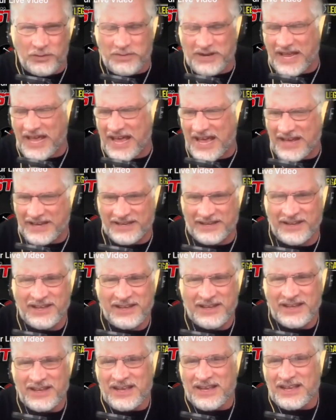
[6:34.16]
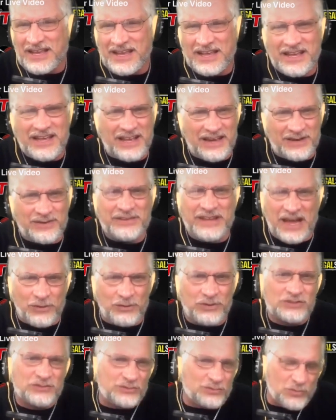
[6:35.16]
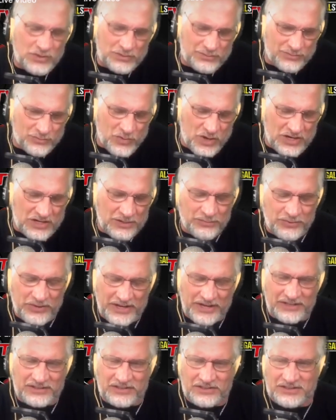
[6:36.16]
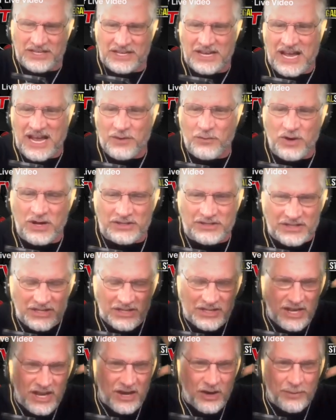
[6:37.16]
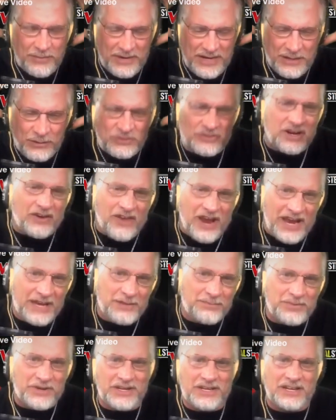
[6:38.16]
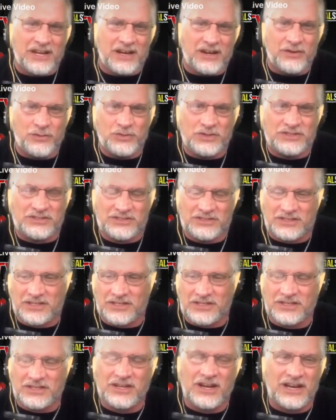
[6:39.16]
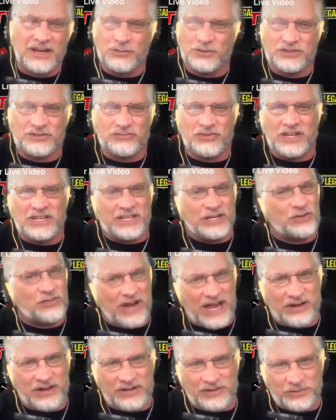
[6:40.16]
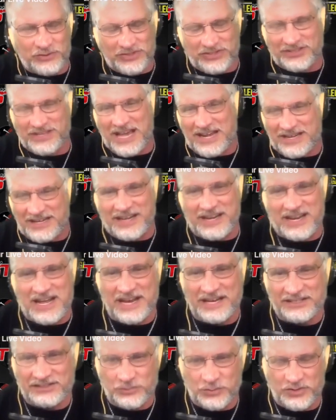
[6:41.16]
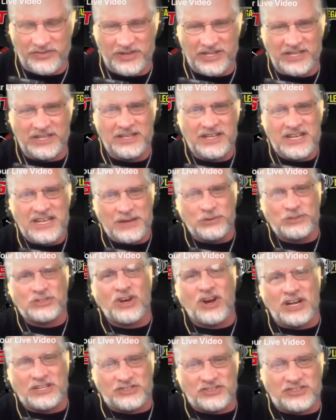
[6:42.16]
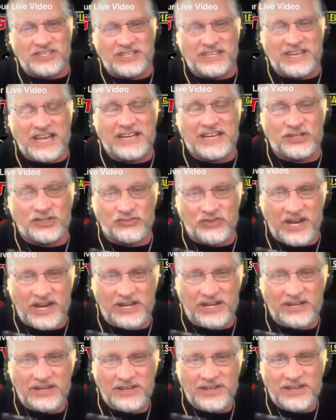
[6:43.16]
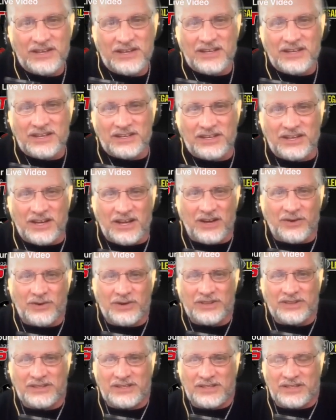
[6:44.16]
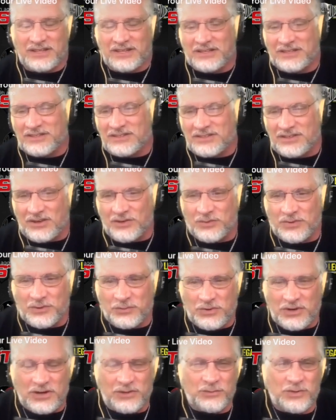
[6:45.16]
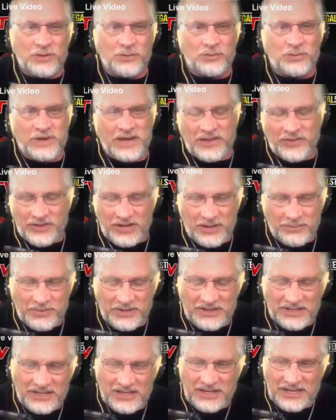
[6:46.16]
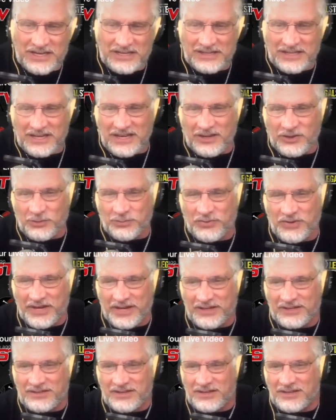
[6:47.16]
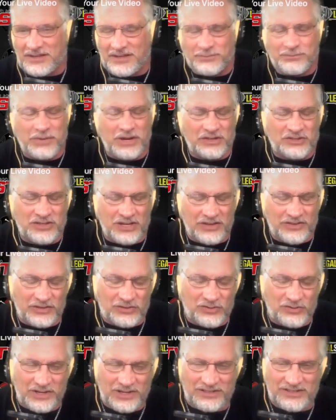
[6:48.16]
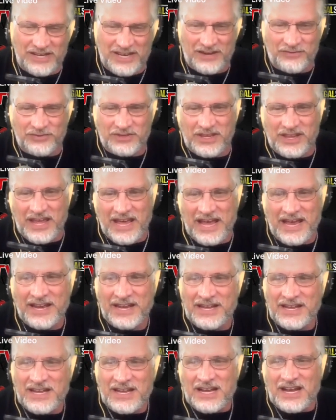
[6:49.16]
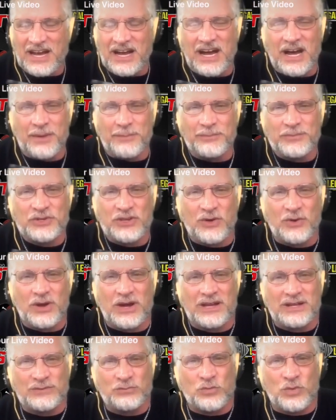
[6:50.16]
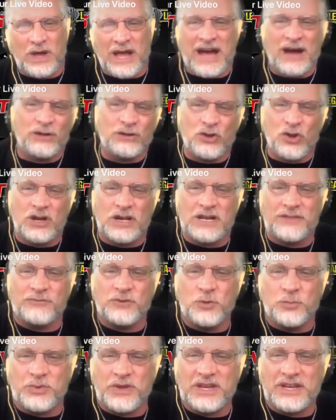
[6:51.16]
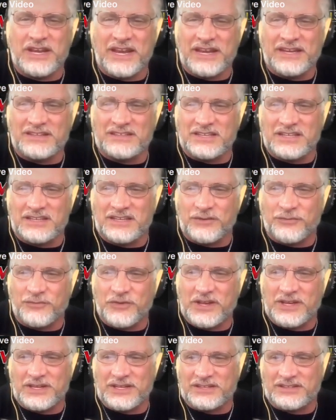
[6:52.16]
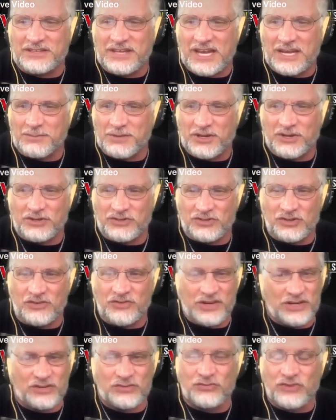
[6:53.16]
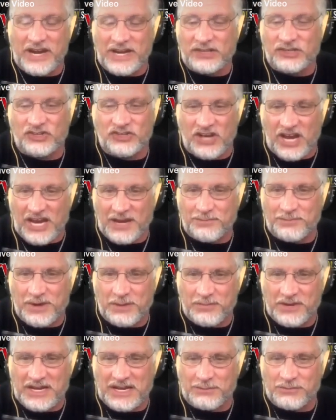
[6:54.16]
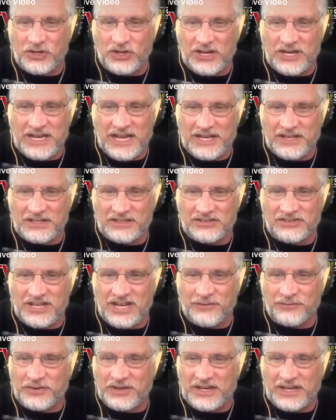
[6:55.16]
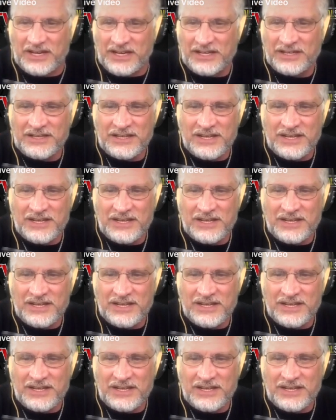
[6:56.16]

Yeah, sounds about right. And that was one of the places the guy wanted to go. I mean, it was all right, but, you know, it was it was really crowded. It was a Saturday night, so we really, it was hard just to get a drink, you know. And uh, so we we ended up at the, uh, at the other place and a bunch of other joints after that. Um, so how long have you been into the fitness thing? Because you're in great shape. I mean, I'm looking at your stuff here.